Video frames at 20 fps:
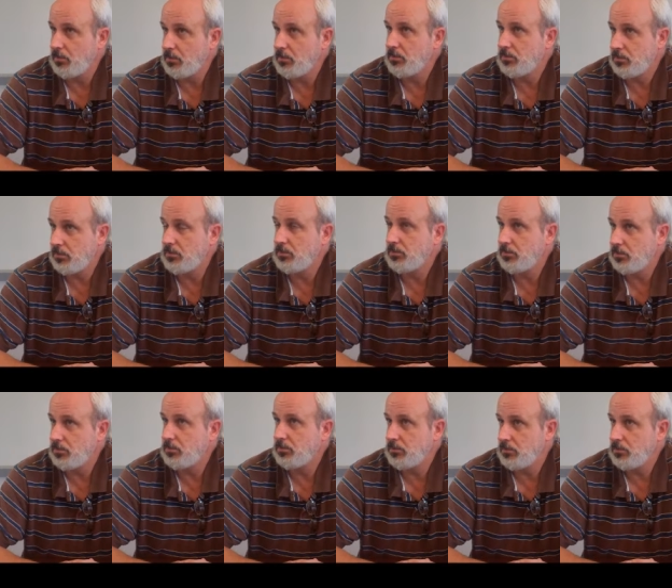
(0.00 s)
Well,
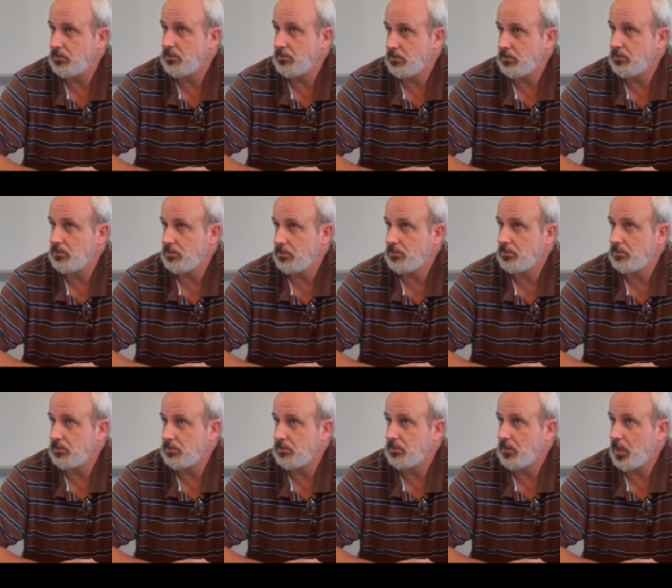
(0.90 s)
maybe that's all in there,
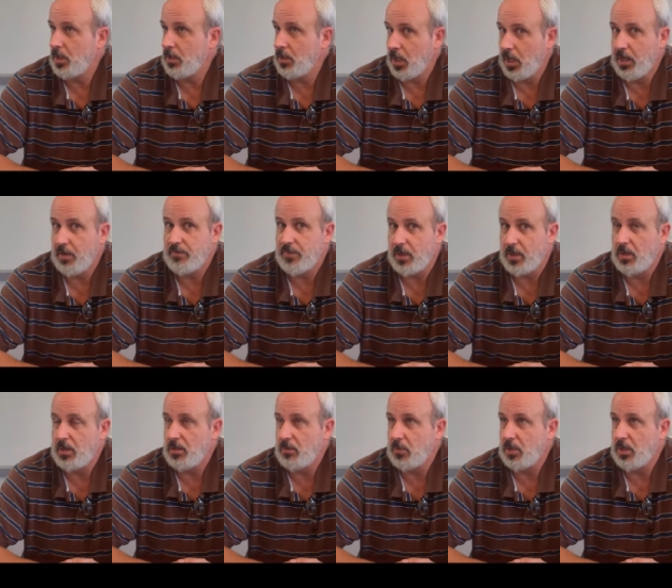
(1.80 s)
I have the
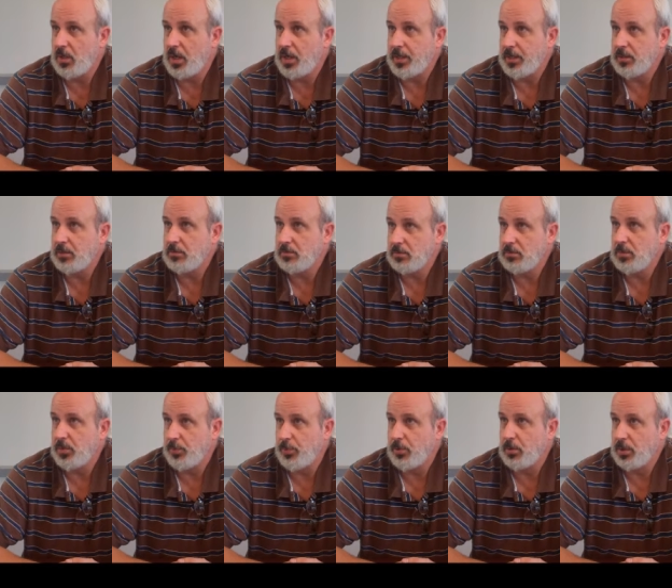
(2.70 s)
Honeywell audit
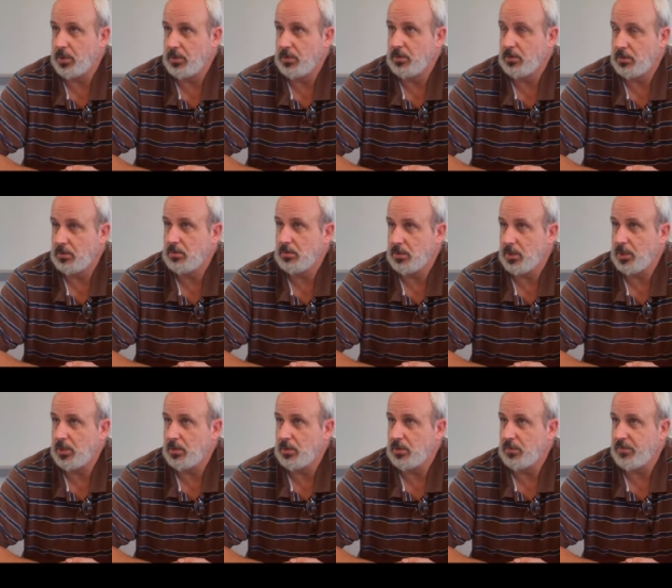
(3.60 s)
report.
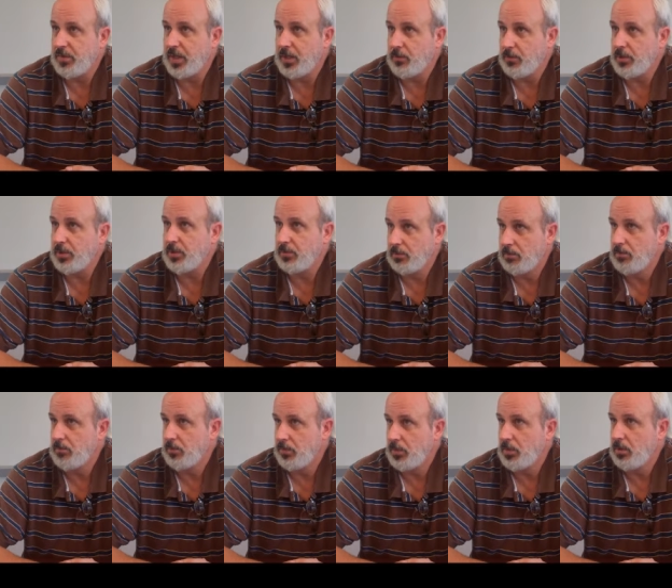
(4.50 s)
that'd be great.
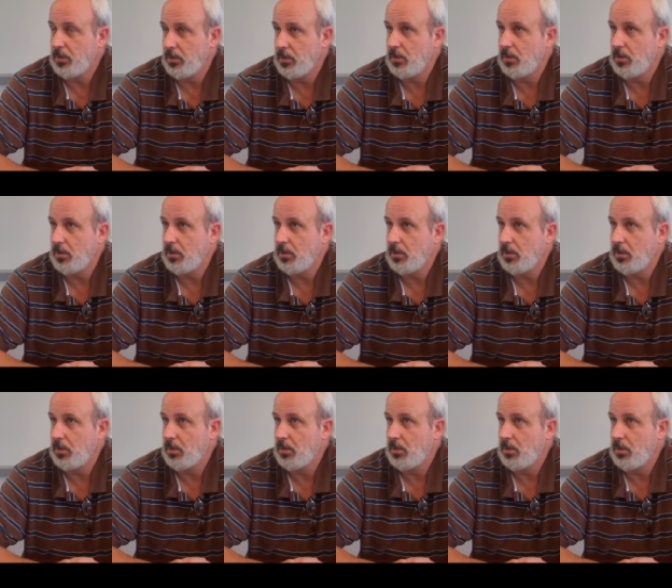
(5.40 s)
Is that analog,
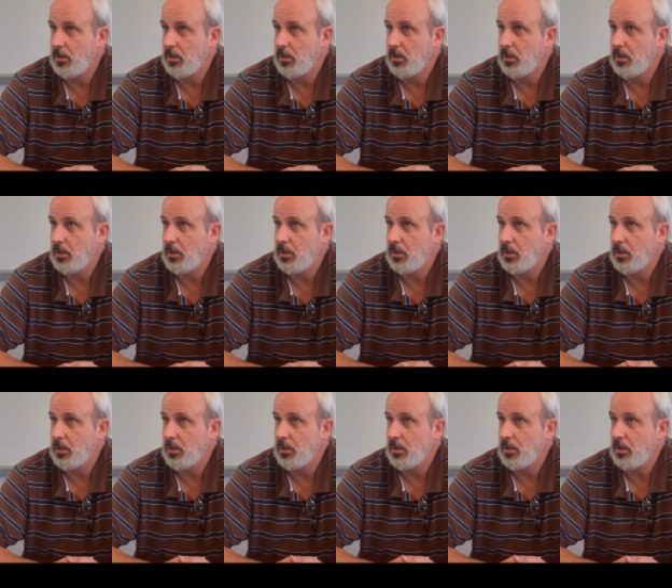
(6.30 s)
is that
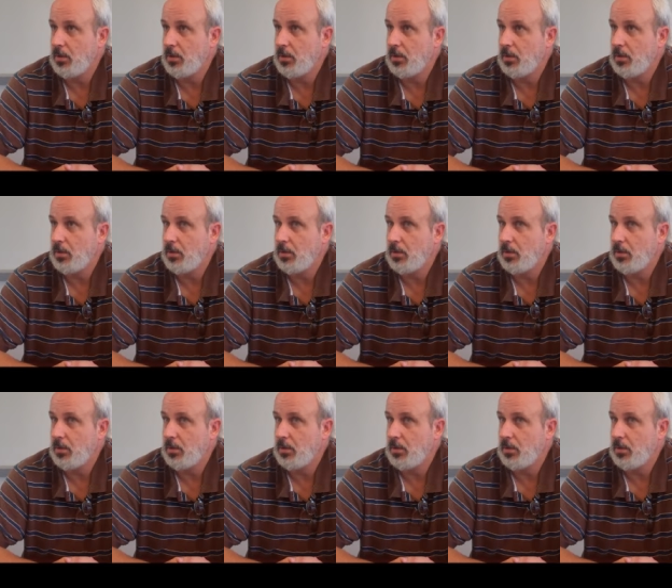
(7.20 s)
electronic?